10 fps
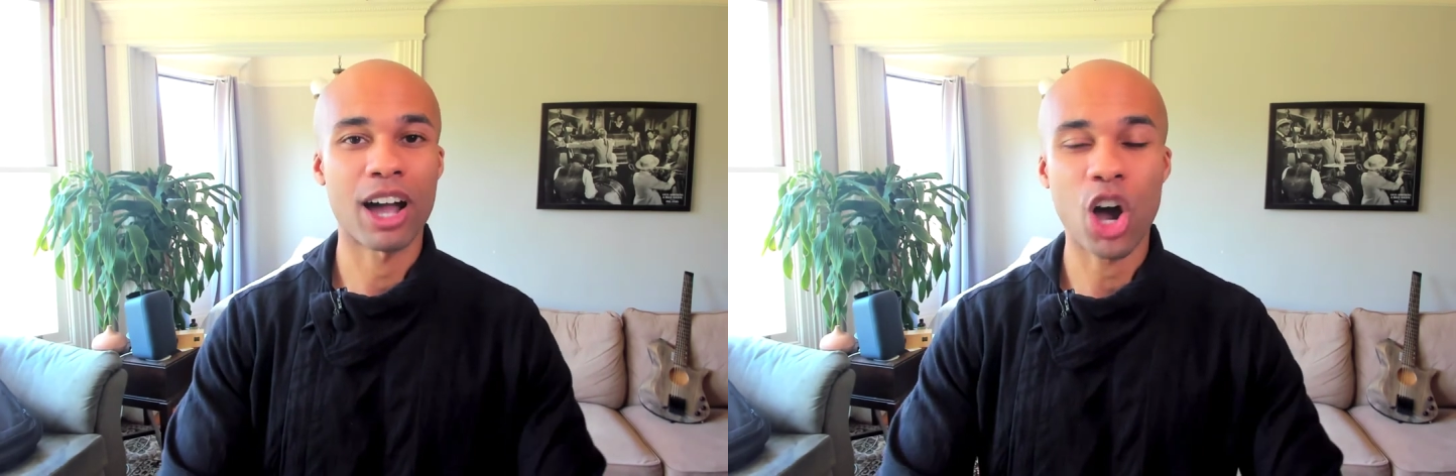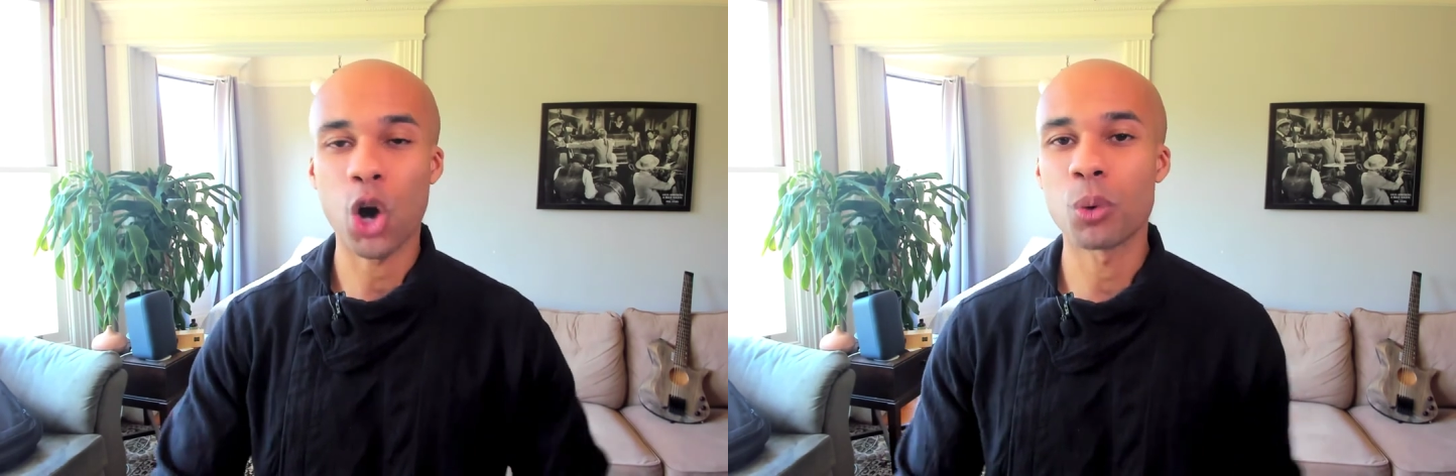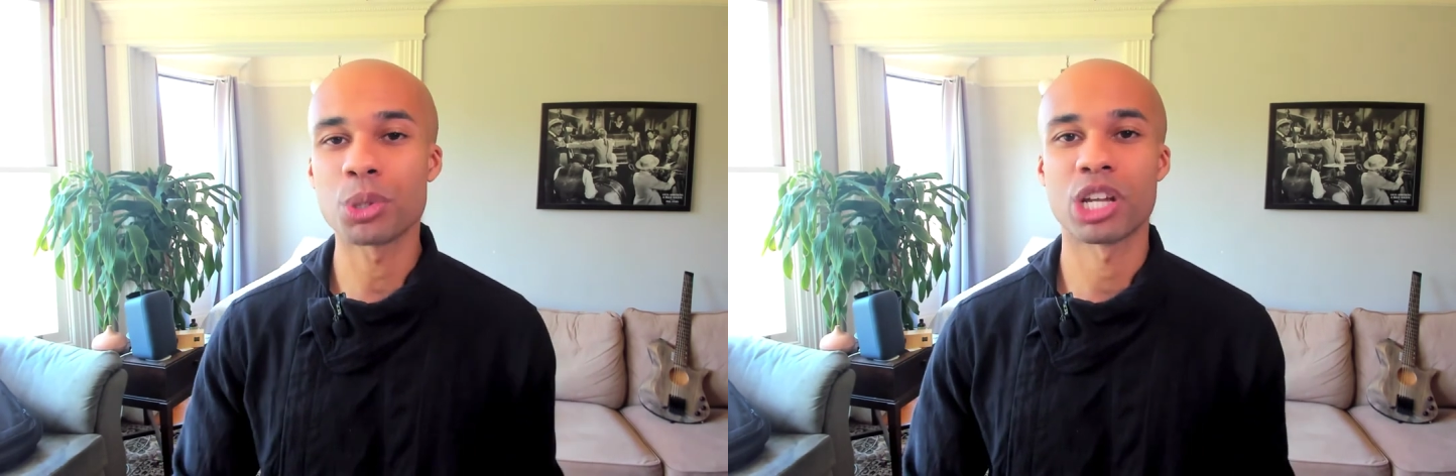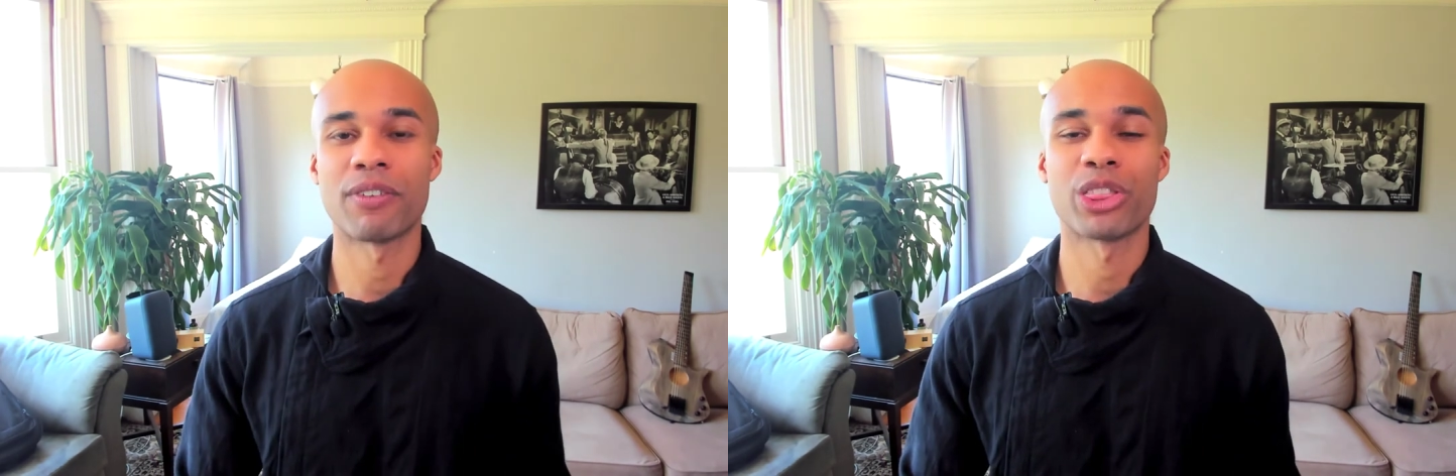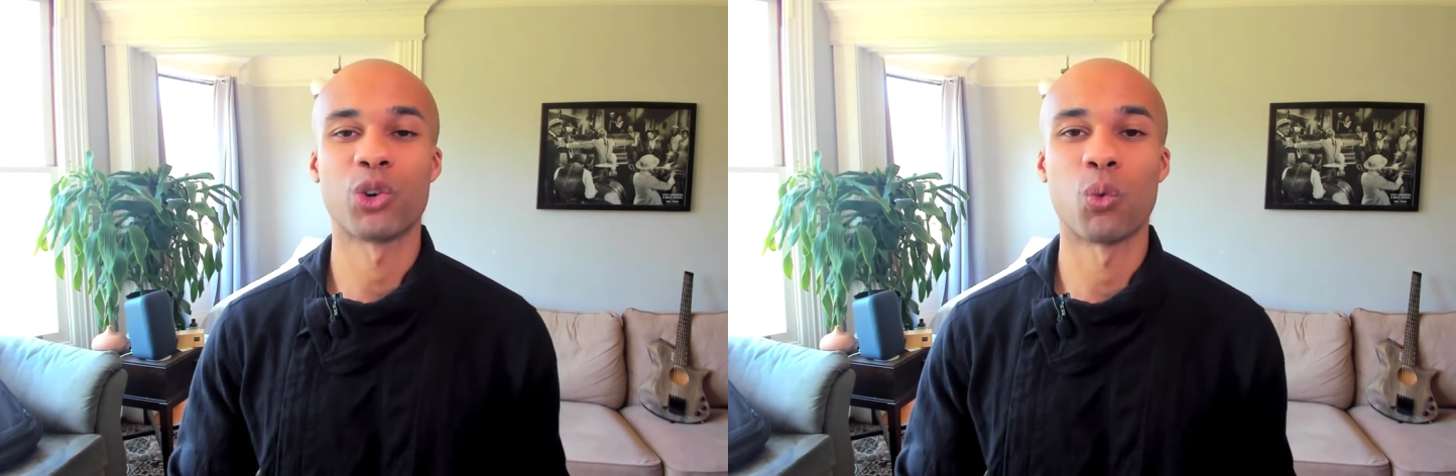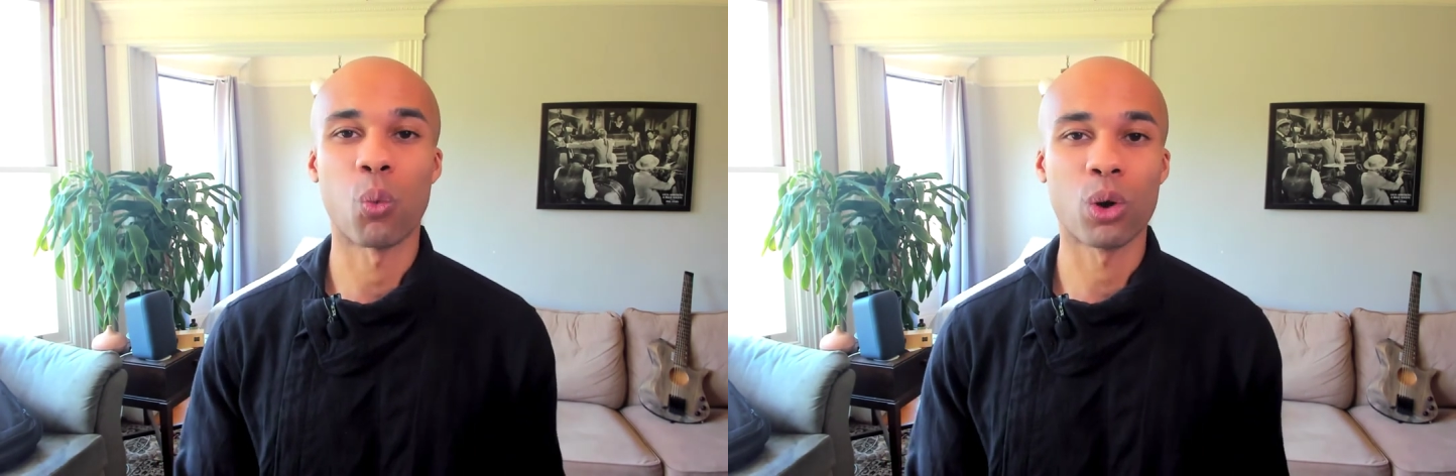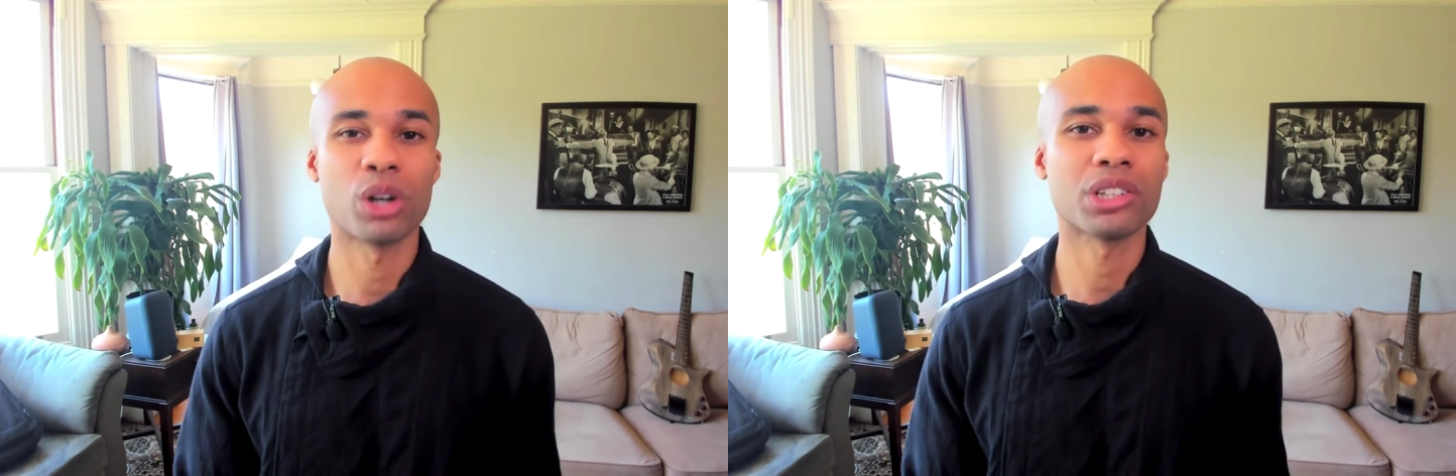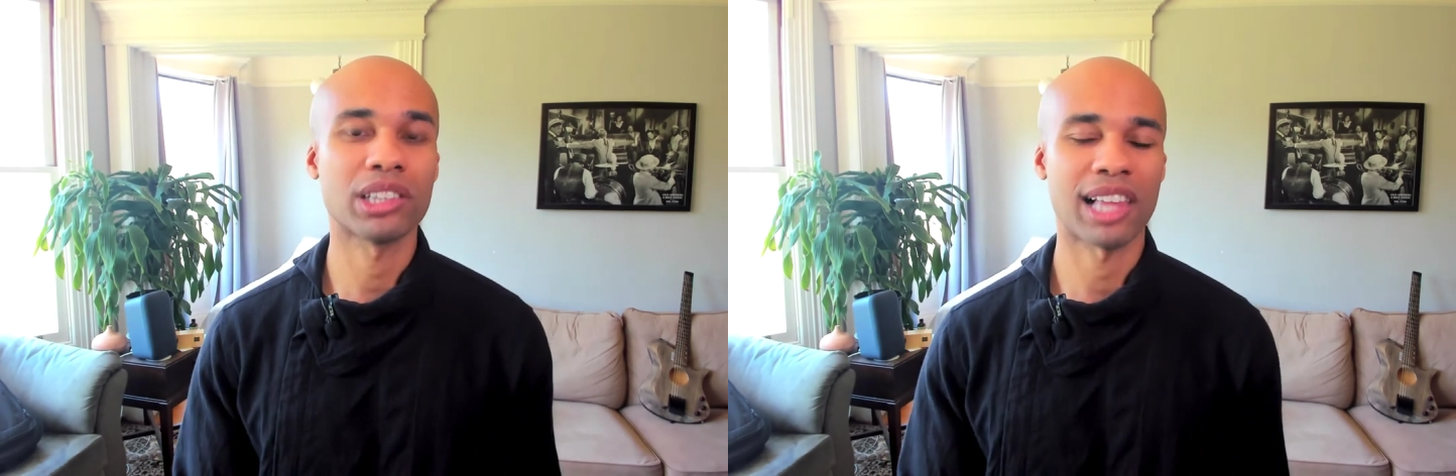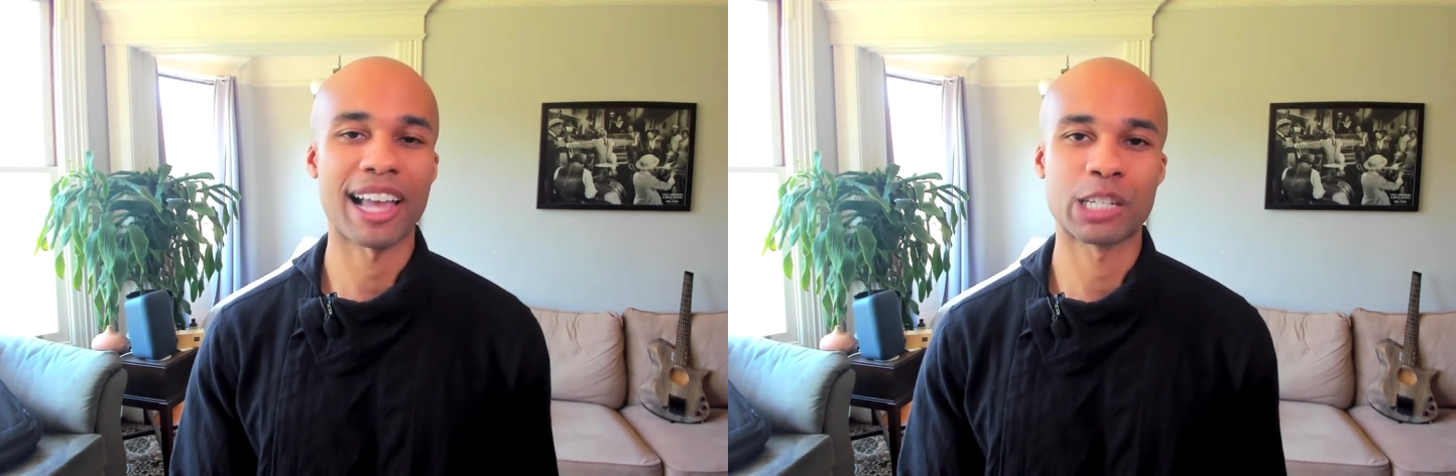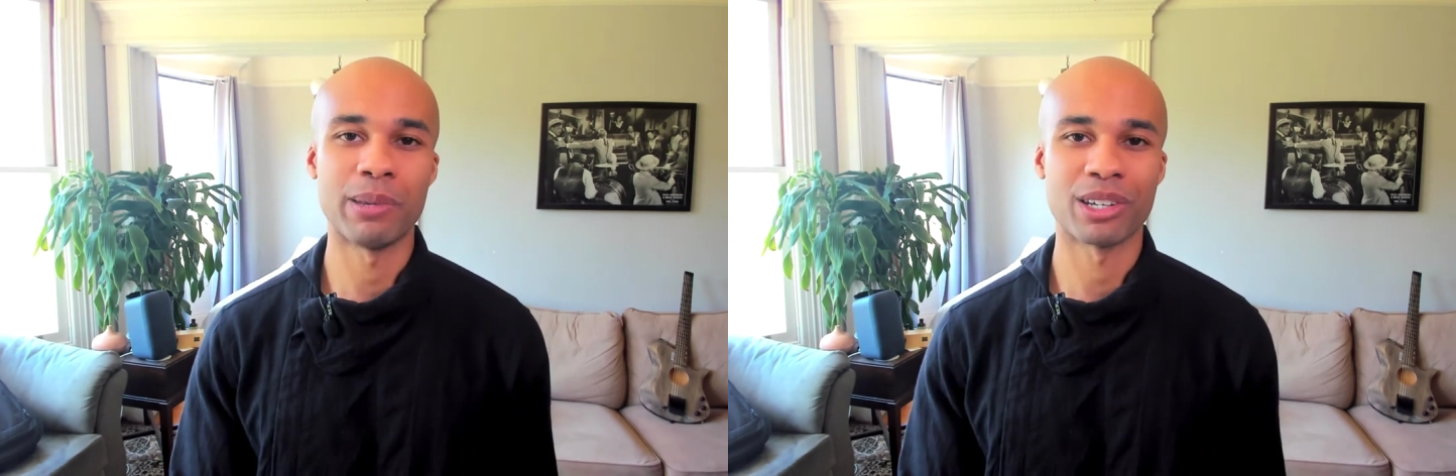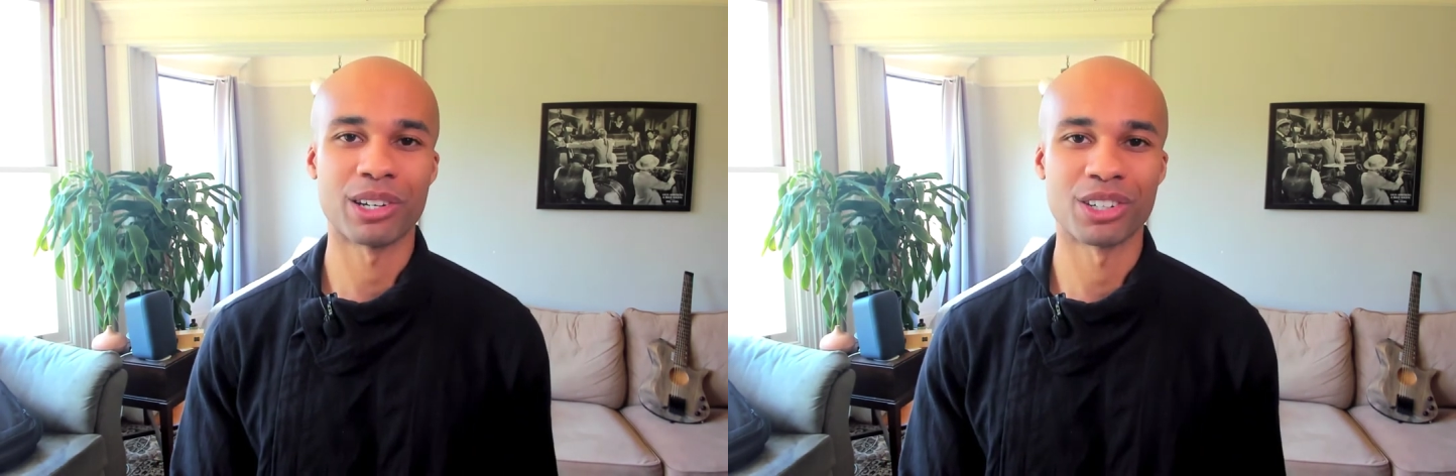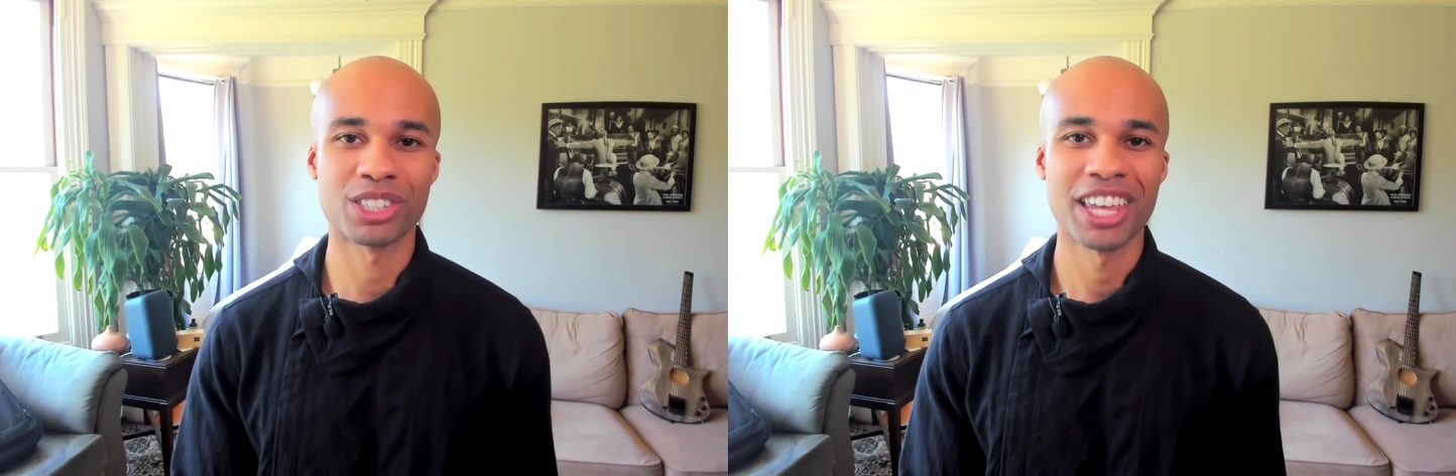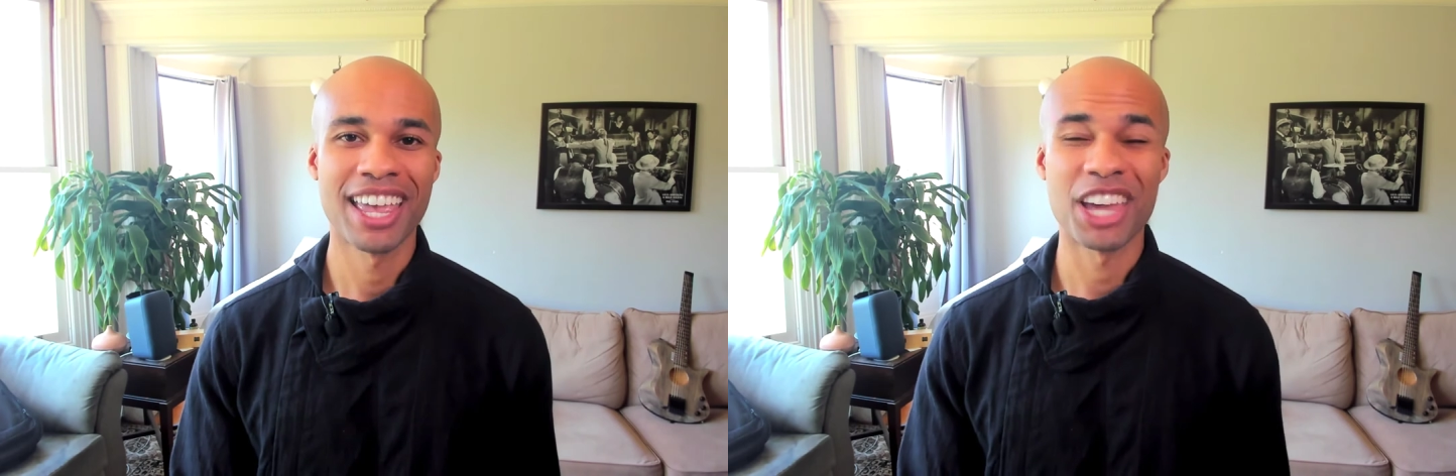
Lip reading: host of other world-class speakers